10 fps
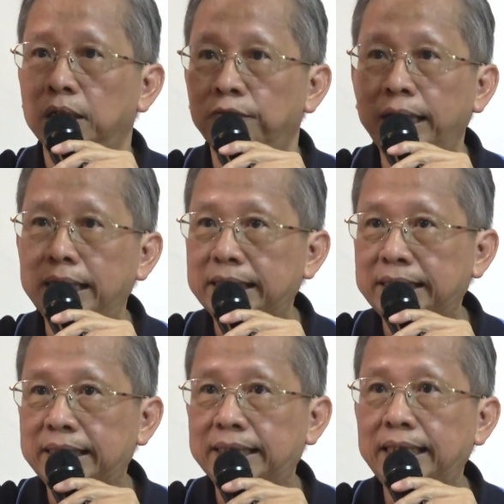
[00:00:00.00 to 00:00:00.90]
When the
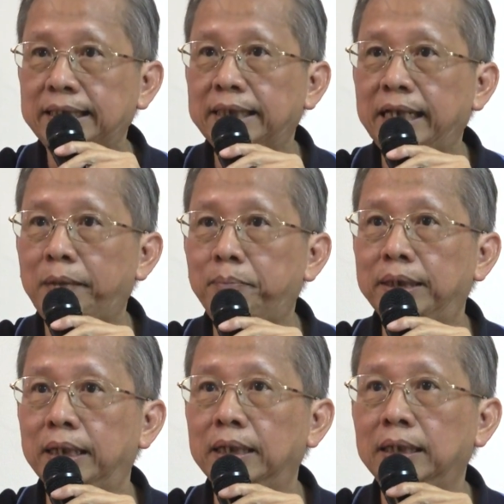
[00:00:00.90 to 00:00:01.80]
cessation
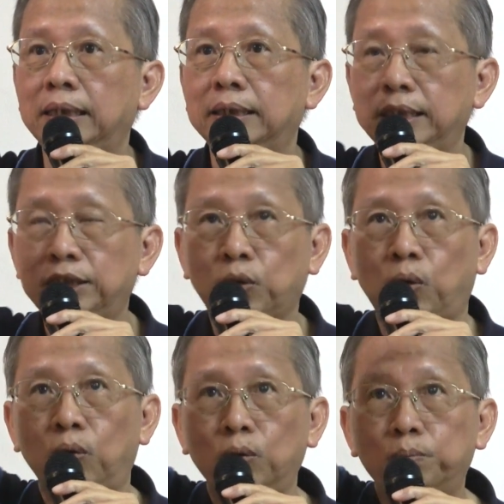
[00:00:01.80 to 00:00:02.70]
happened, this
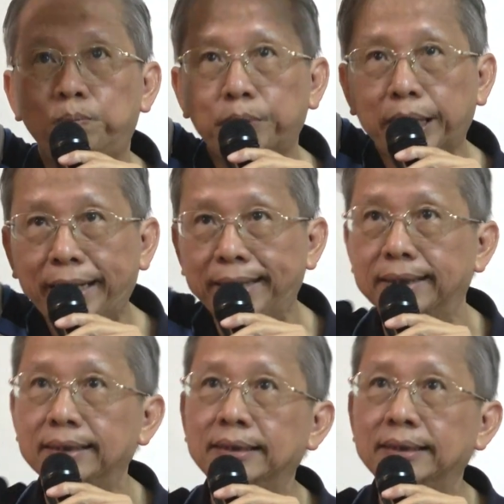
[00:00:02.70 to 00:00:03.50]
whole brain,